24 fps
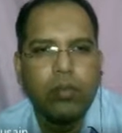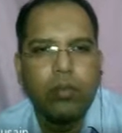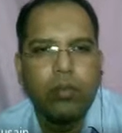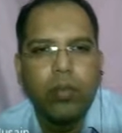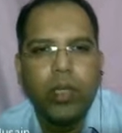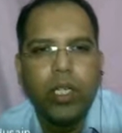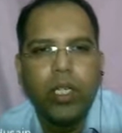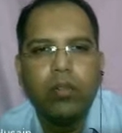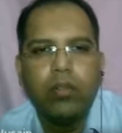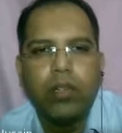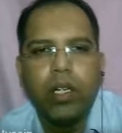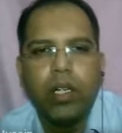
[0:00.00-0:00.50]

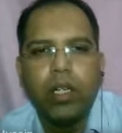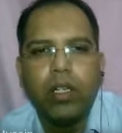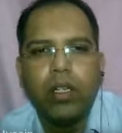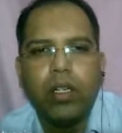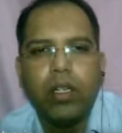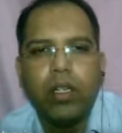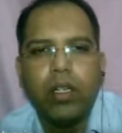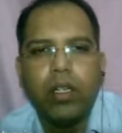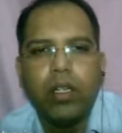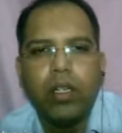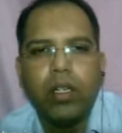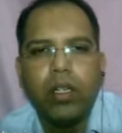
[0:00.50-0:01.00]
Meanwhile,
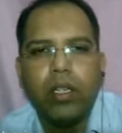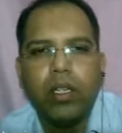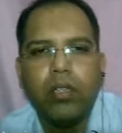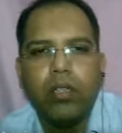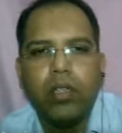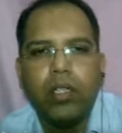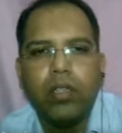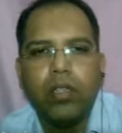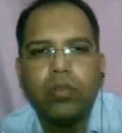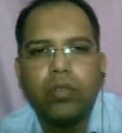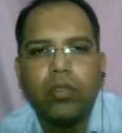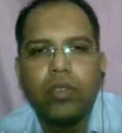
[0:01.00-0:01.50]

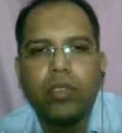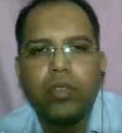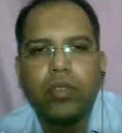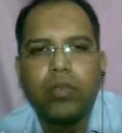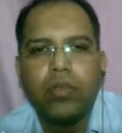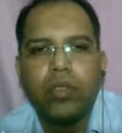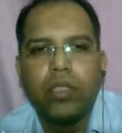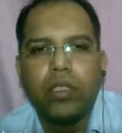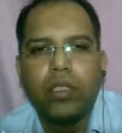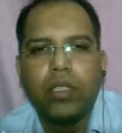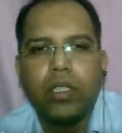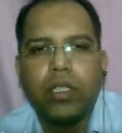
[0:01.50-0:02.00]
individuals with
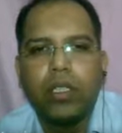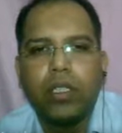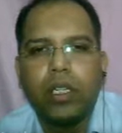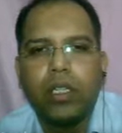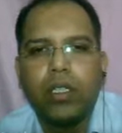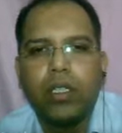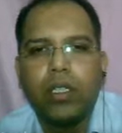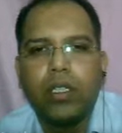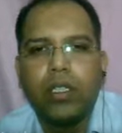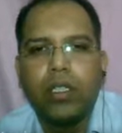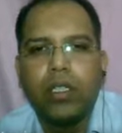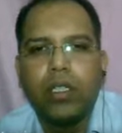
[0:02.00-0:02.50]
a
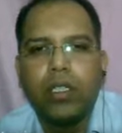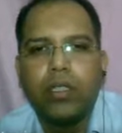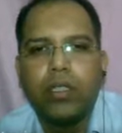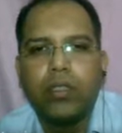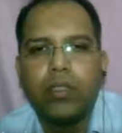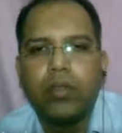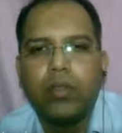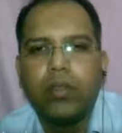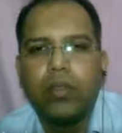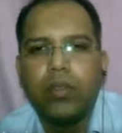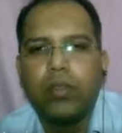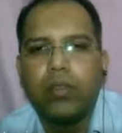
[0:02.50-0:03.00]
decreased
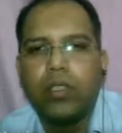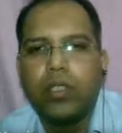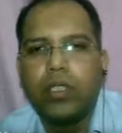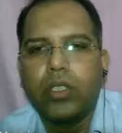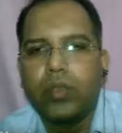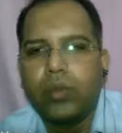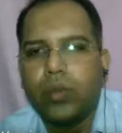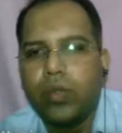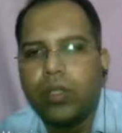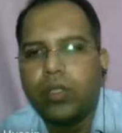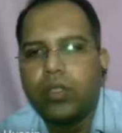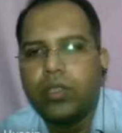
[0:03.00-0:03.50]
immune
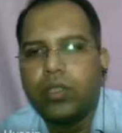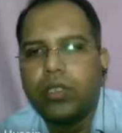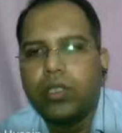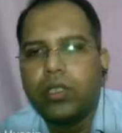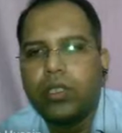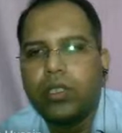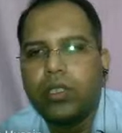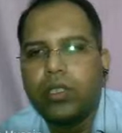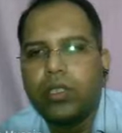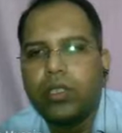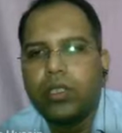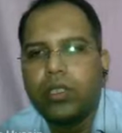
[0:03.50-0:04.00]
response
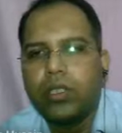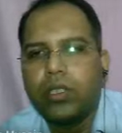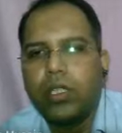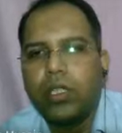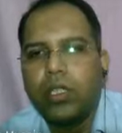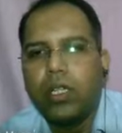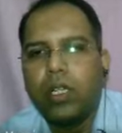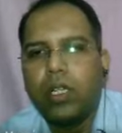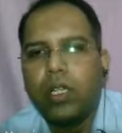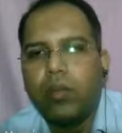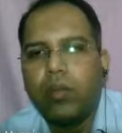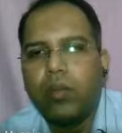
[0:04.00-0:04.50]

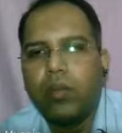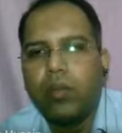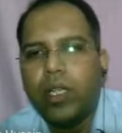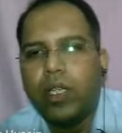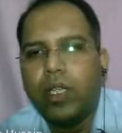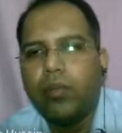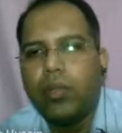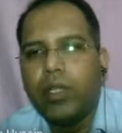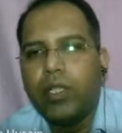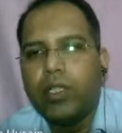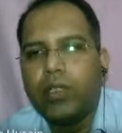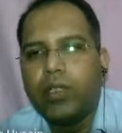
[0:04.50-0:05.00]
may
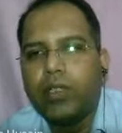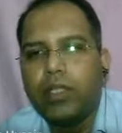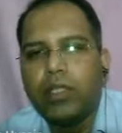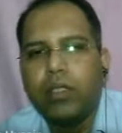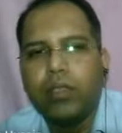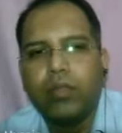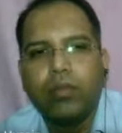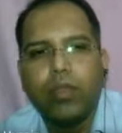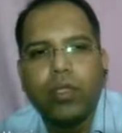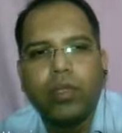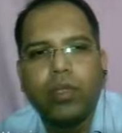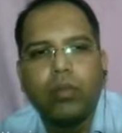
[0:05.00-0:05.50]
present
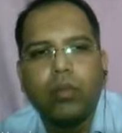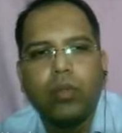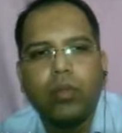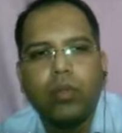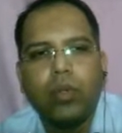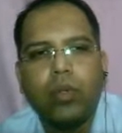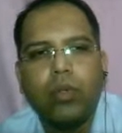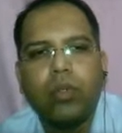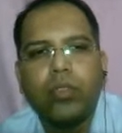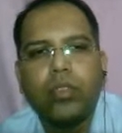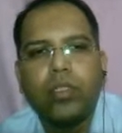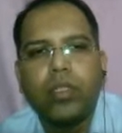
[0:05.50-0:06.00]
with
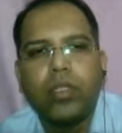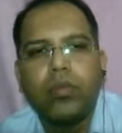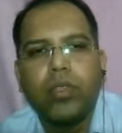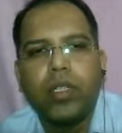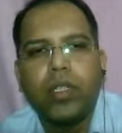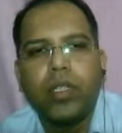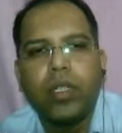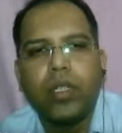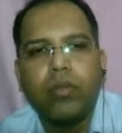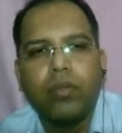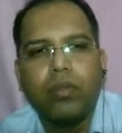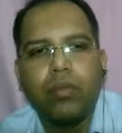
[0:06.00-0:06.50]
more
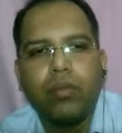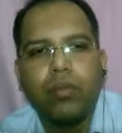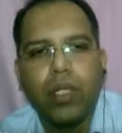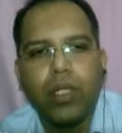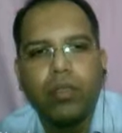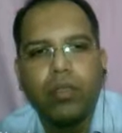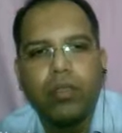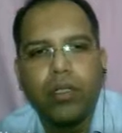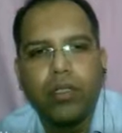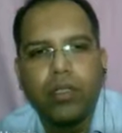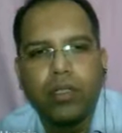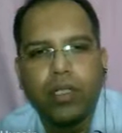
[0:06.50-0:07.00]
severe
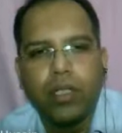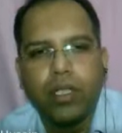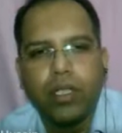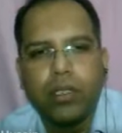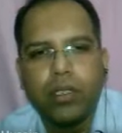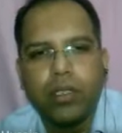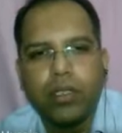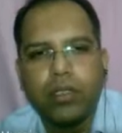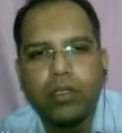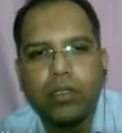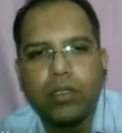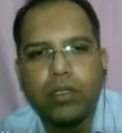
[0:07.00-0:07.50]

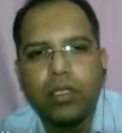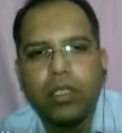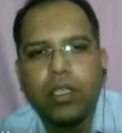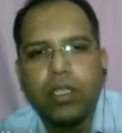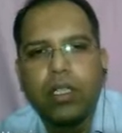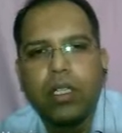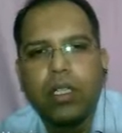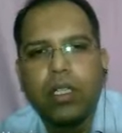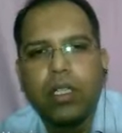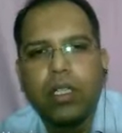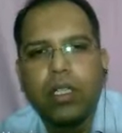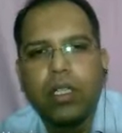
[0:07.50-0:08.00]
manifestations,
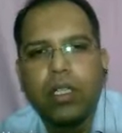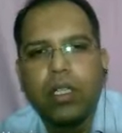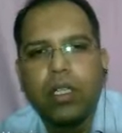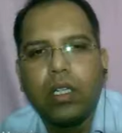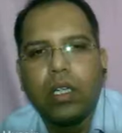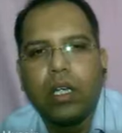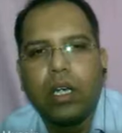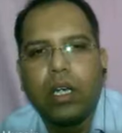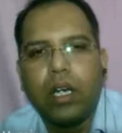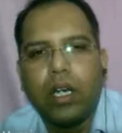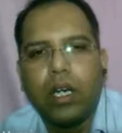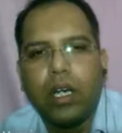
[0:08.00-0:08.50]

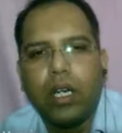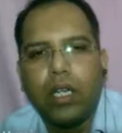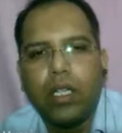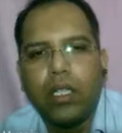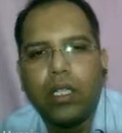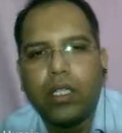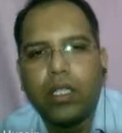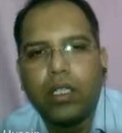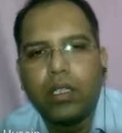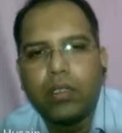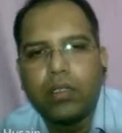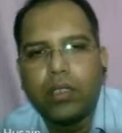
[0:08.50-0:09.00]

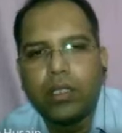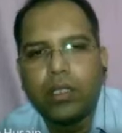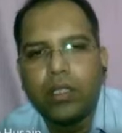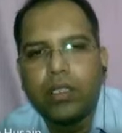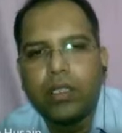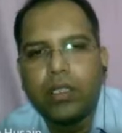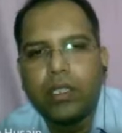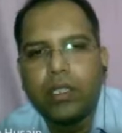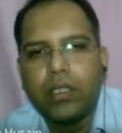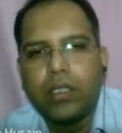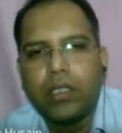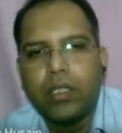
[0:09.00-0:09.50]
such
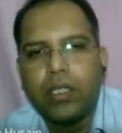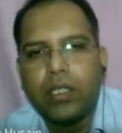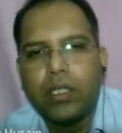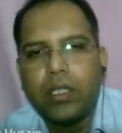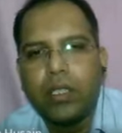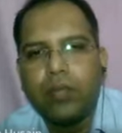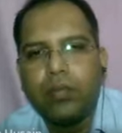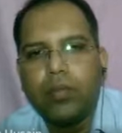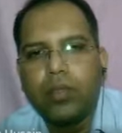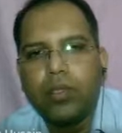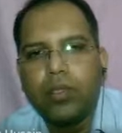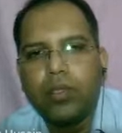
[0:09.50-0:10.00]
as
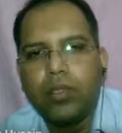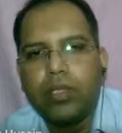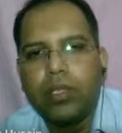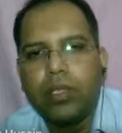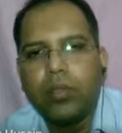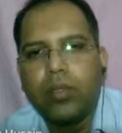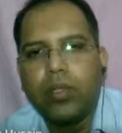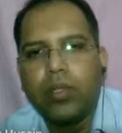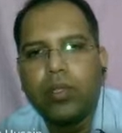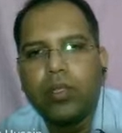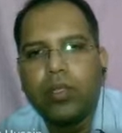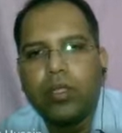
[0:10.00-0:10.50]
deep
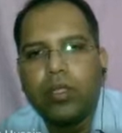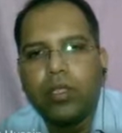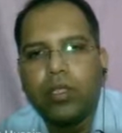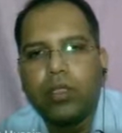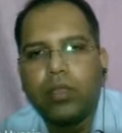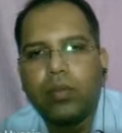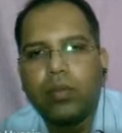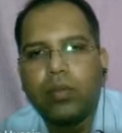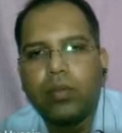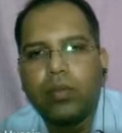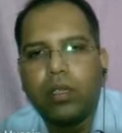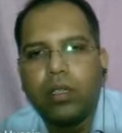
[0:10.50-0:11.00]

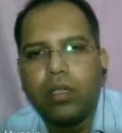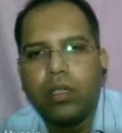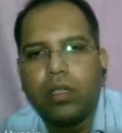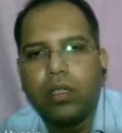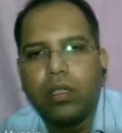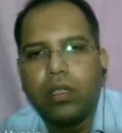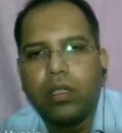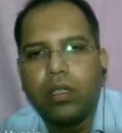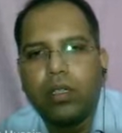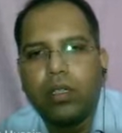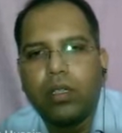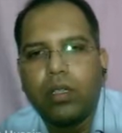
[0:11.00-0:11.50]
subcutaneous
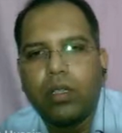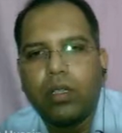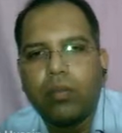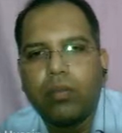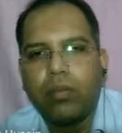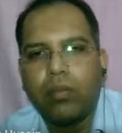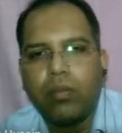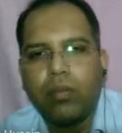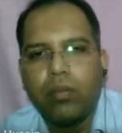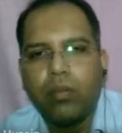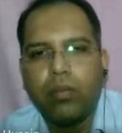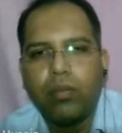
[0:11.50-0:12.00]
uh,
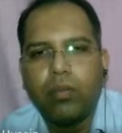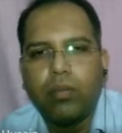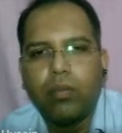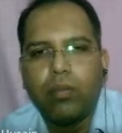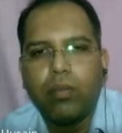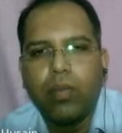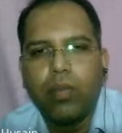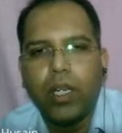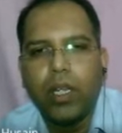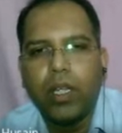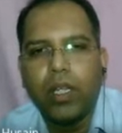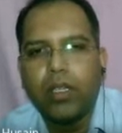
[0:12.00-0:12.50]

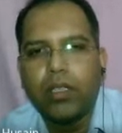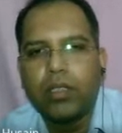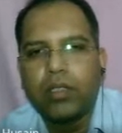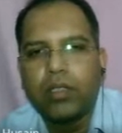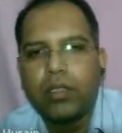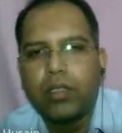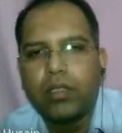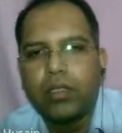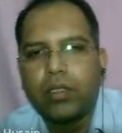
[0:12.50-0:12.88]
plaques,